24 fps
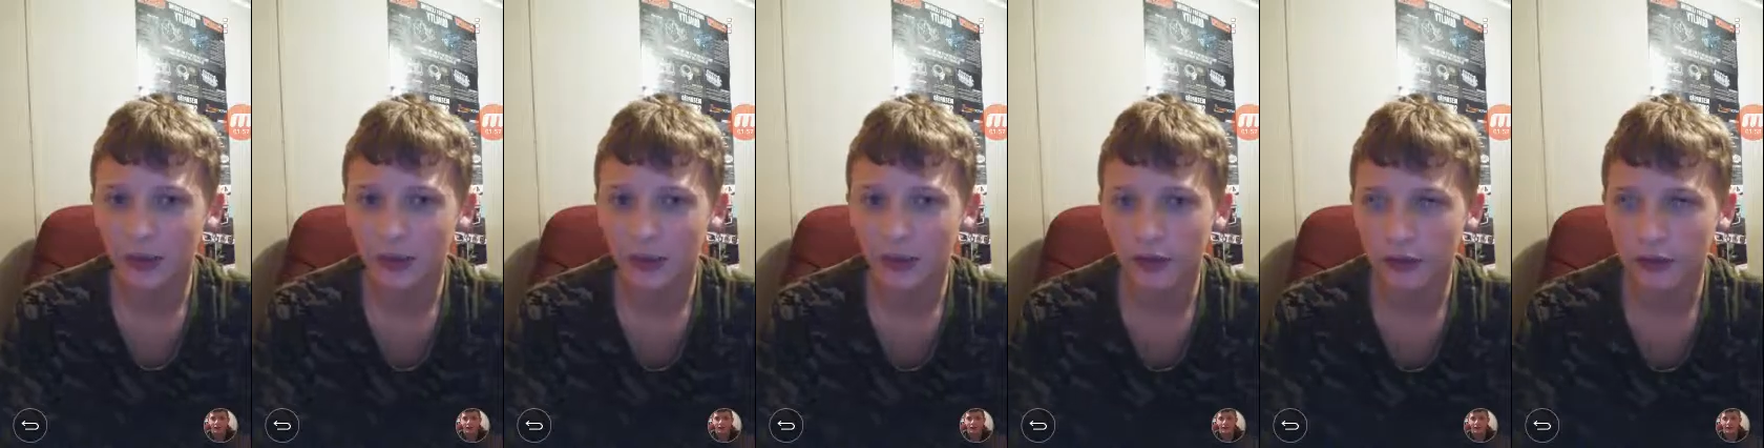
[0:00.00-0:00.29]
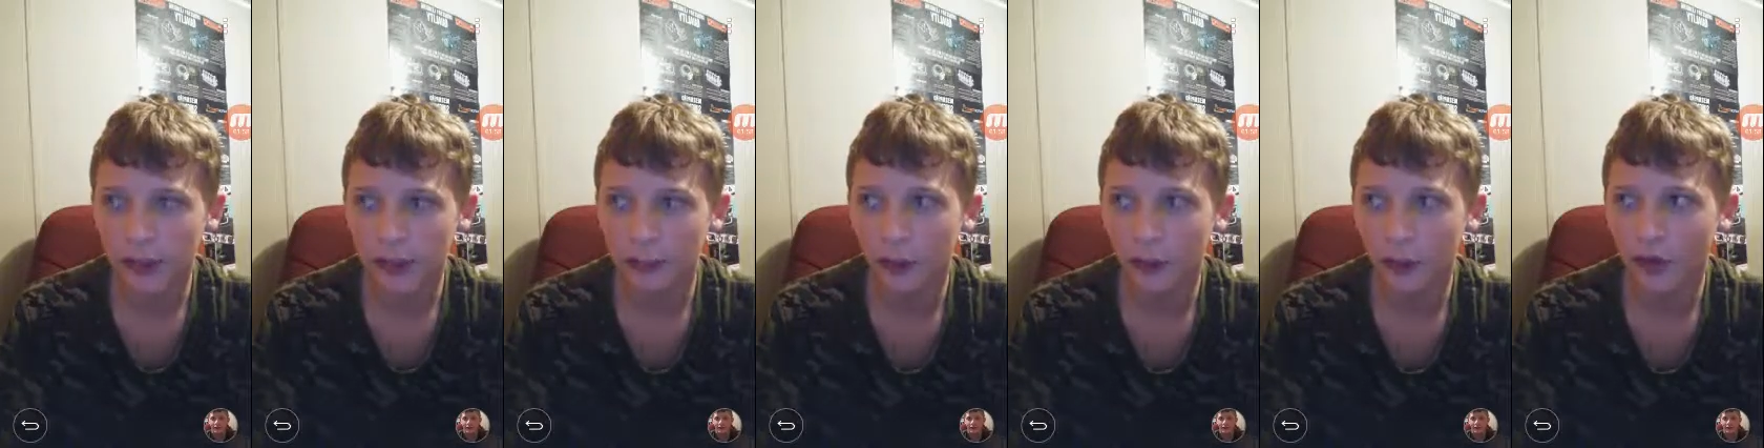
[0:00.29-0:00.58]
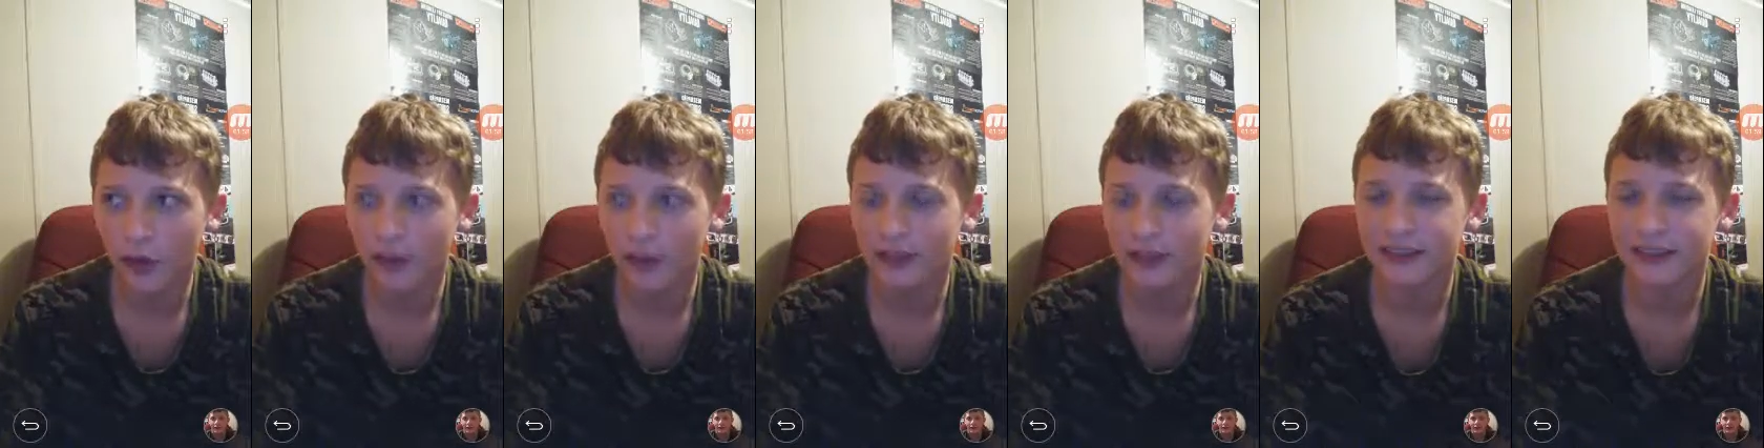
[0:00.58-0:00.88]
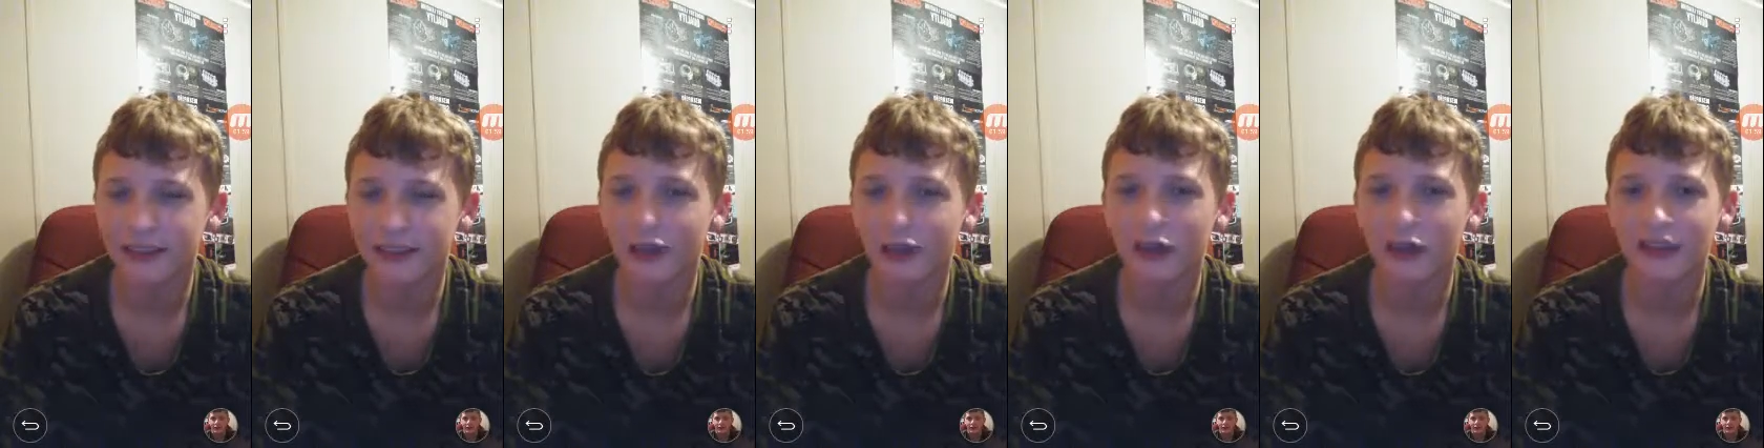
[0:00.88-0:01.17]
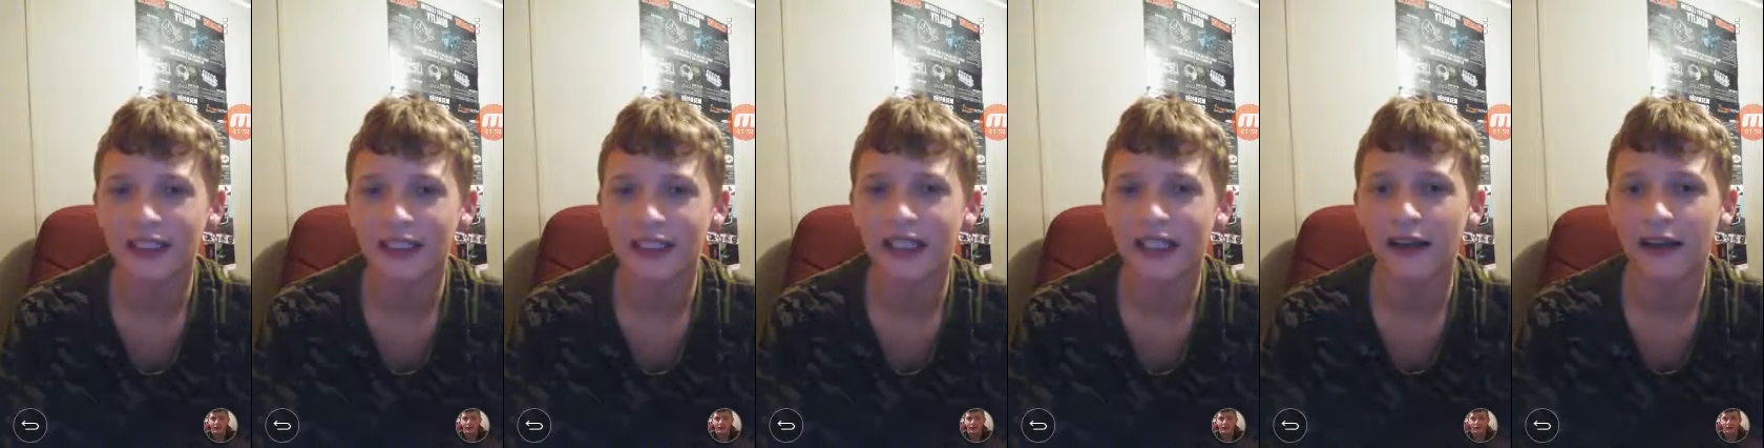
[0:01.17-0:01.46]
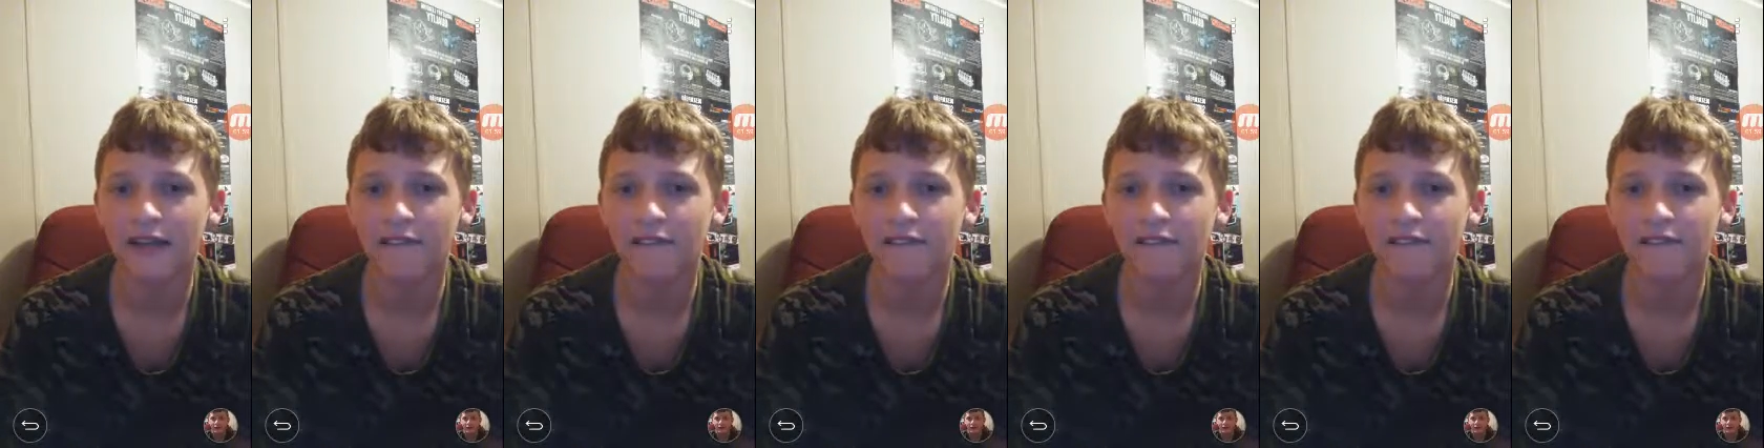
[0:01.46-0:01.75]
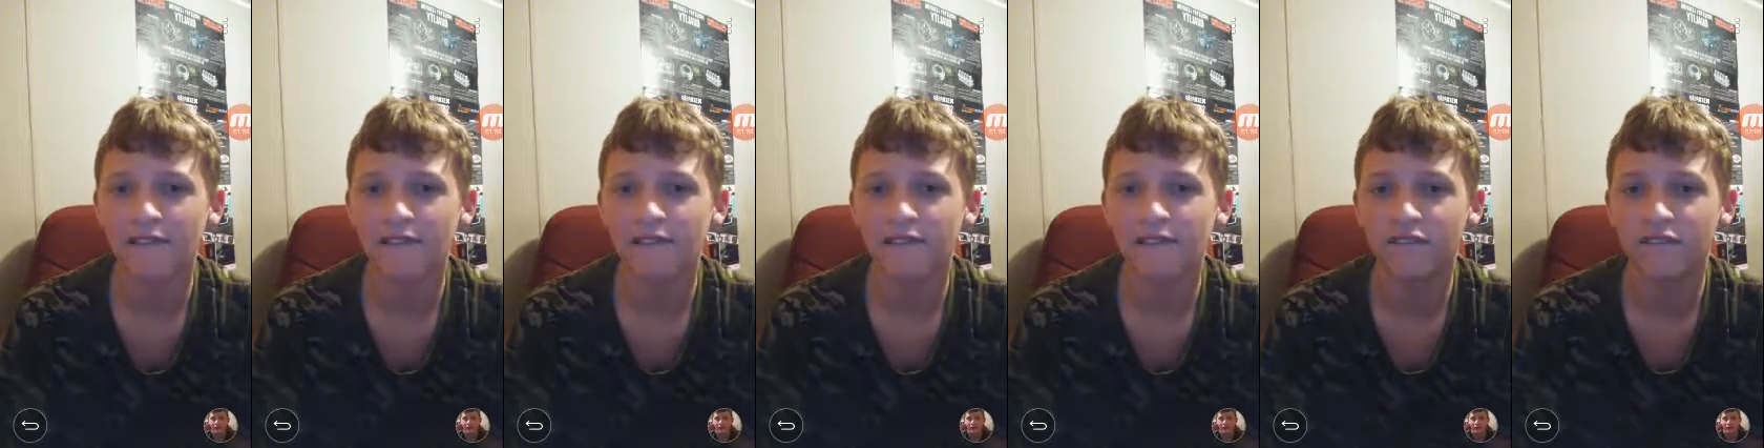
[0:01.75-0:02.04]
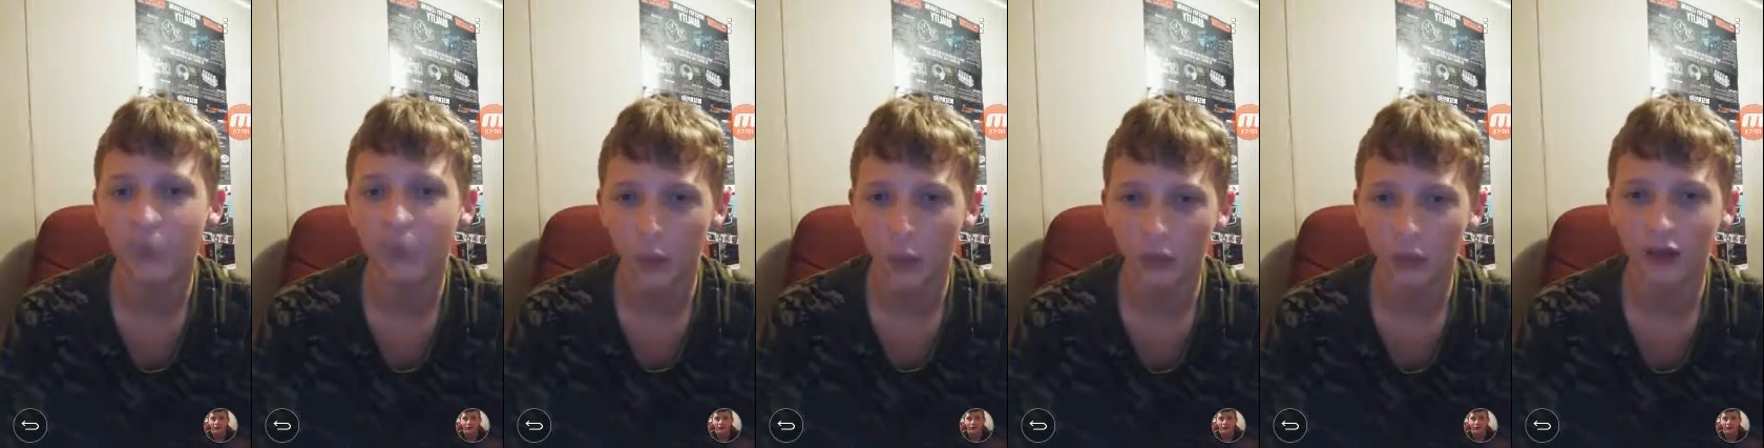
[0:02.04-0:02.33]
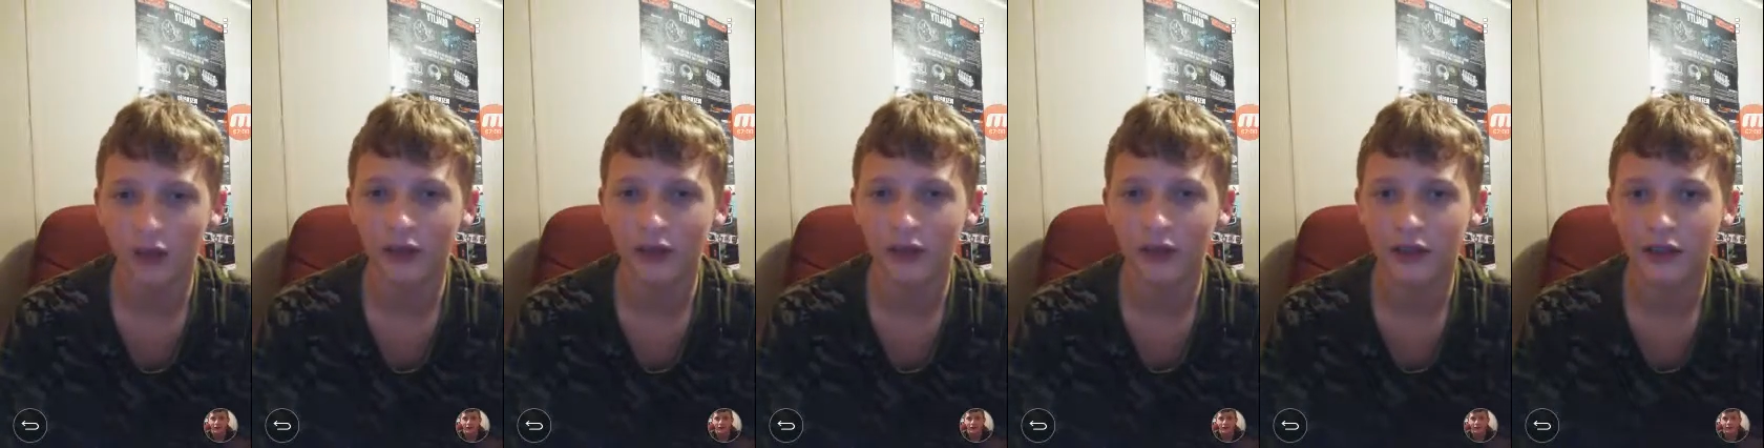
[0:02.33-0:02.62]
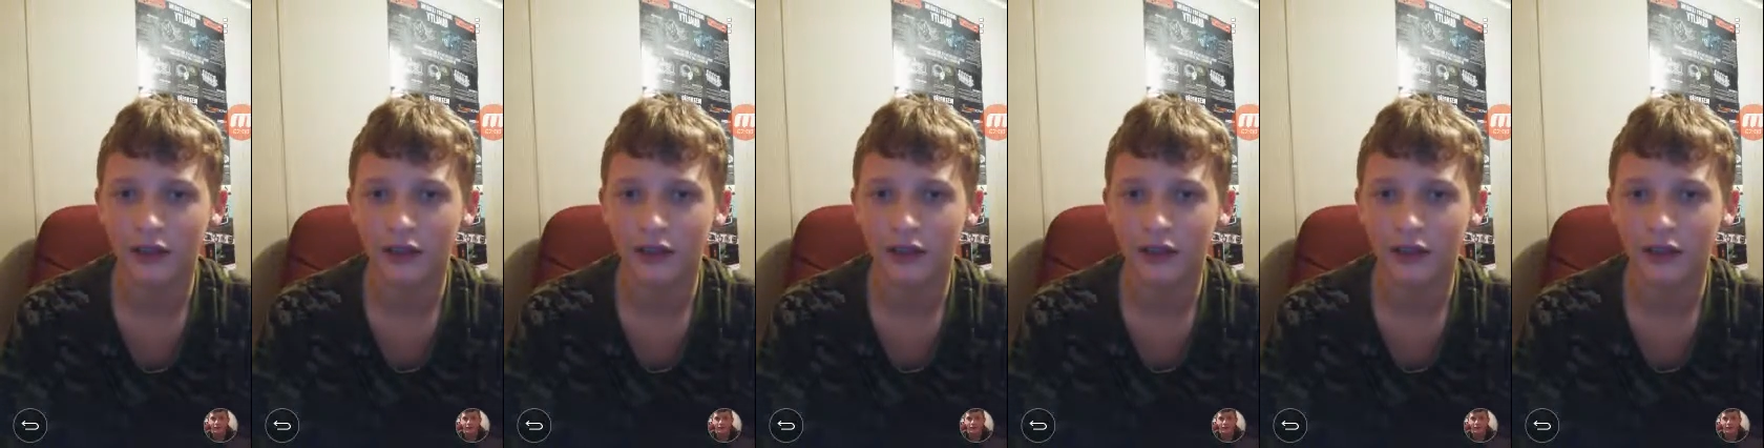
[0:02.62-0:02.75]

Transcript: grandma until I was like 4.